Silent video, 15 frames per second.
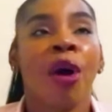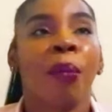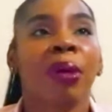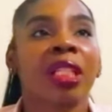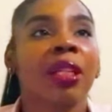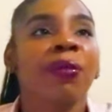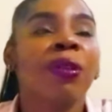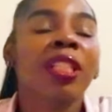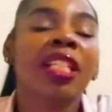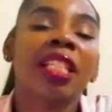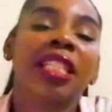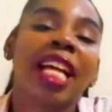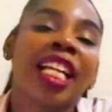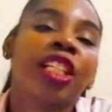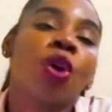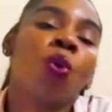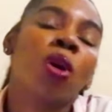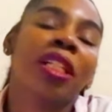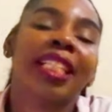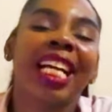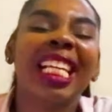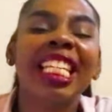But if it is that you
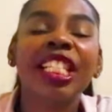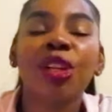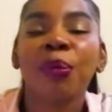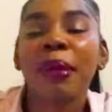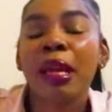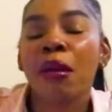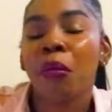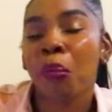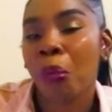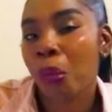want a little bit